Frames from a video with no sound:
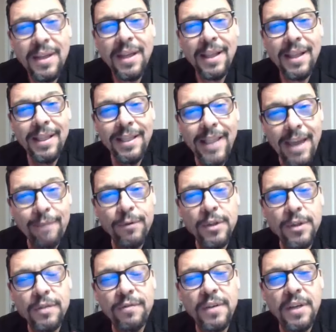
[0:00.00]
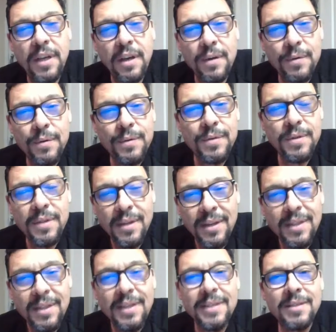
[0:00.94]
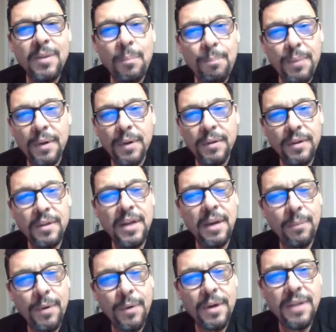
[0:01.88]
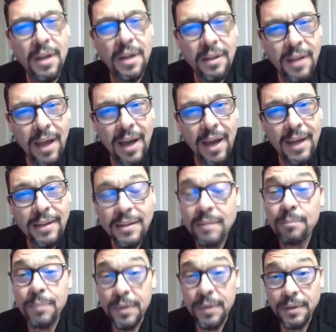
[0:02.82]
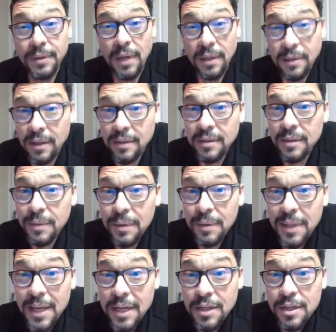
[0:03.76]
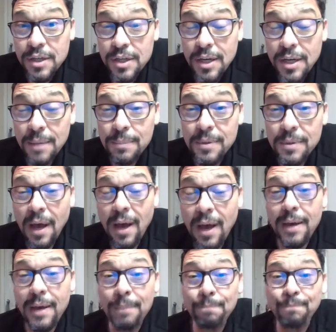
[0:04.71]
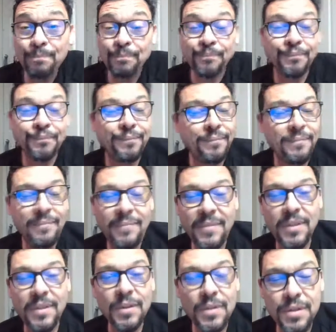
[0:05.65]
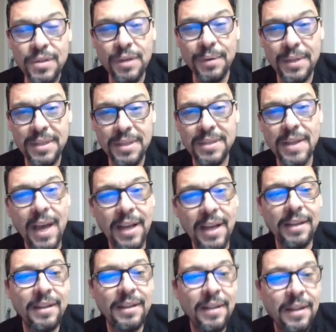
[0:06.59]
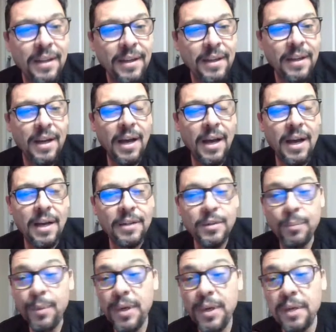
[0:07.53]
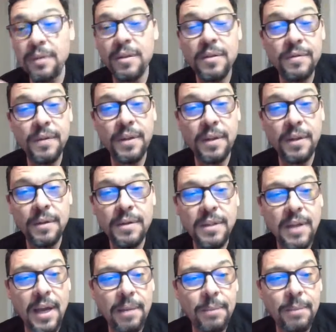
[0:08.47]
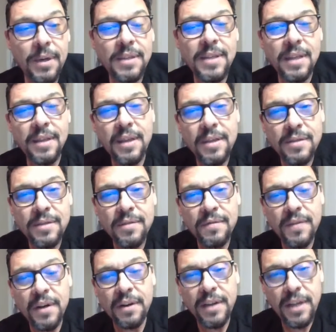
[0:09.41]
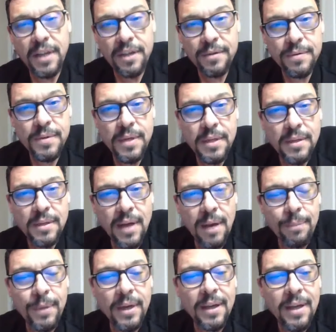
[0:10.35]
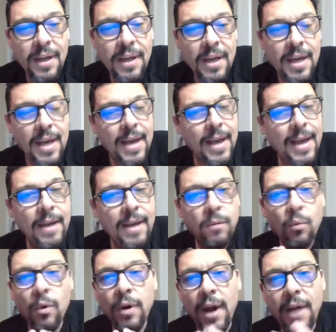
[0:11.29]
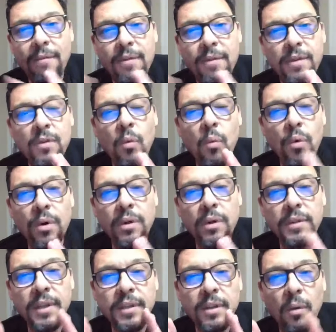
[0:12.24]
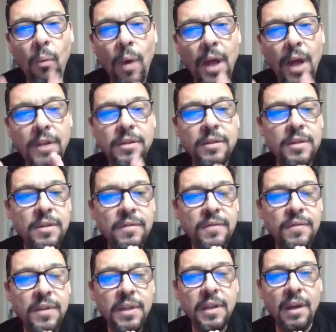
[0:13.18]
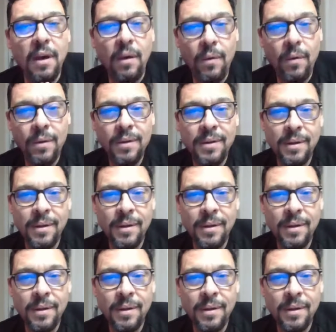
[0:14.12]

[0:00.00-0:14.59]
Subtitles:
leverage videos to build their networks online and build authentic relationships. I'm so excited to bring you this video tonight because I think it's a very interesting topic. And wherever in the world that you're watching this video,